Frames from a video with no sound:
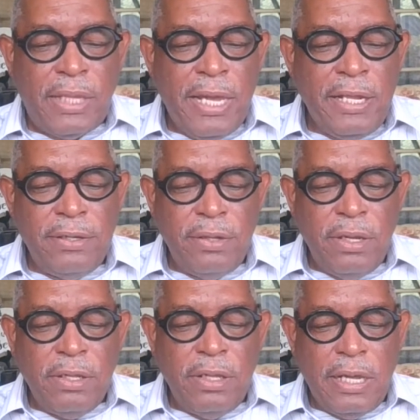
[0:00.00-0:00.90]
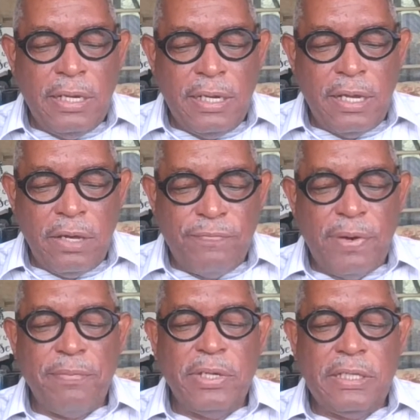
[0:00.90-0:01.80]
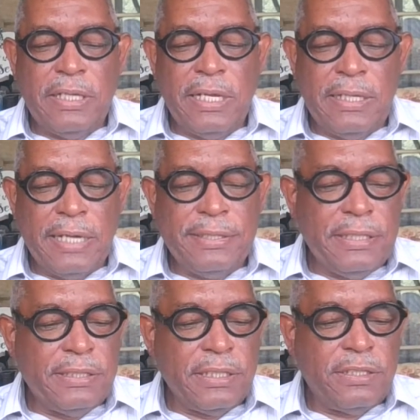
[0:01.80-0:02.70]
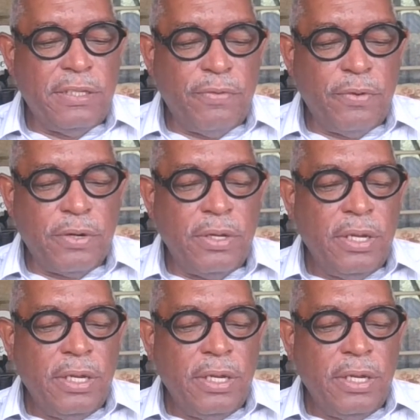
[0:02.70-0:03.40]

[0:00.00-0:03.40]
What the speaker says: And in February 10th, 1964,